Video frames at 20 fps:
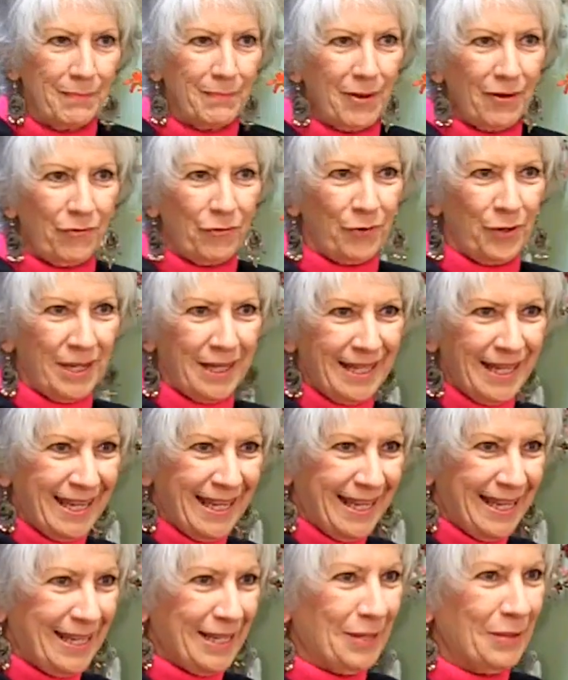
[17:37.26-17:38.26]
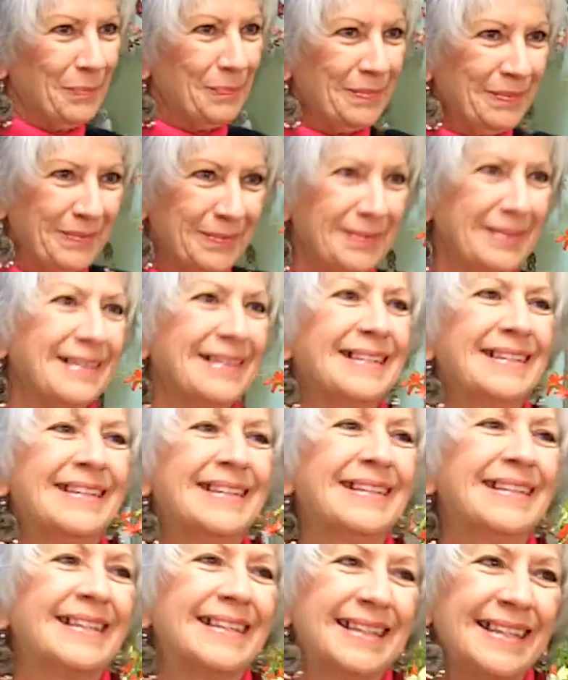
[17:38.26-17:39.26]
My friend Kim,
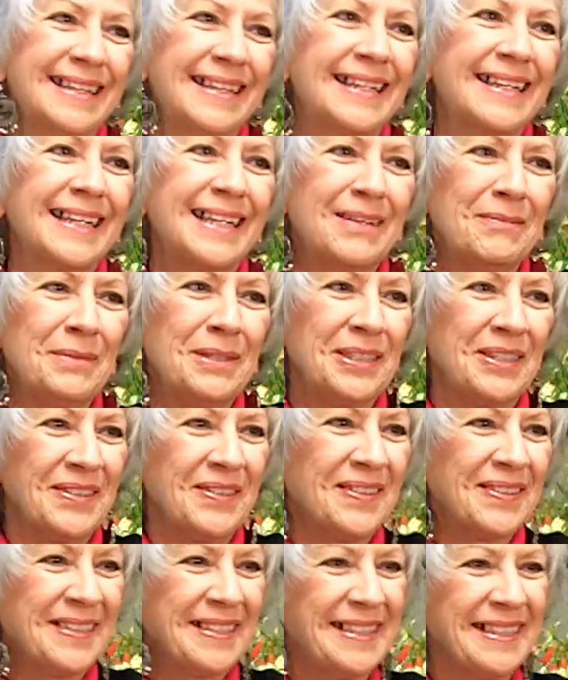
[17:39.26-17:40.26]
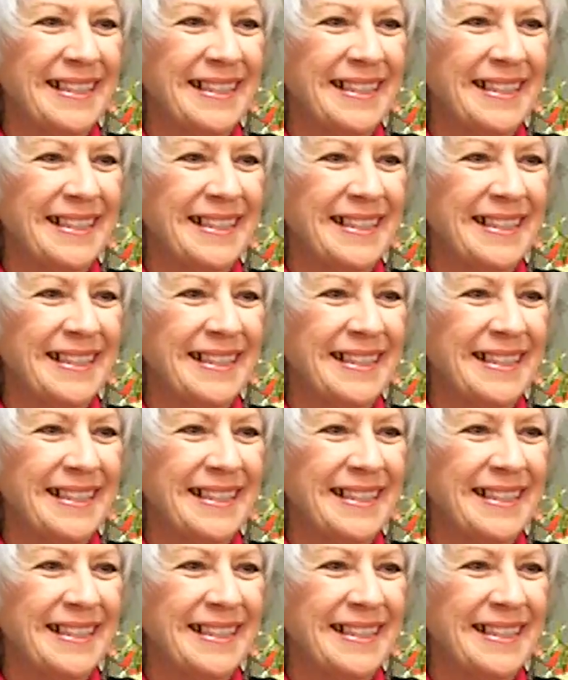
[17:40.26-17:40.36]
come here.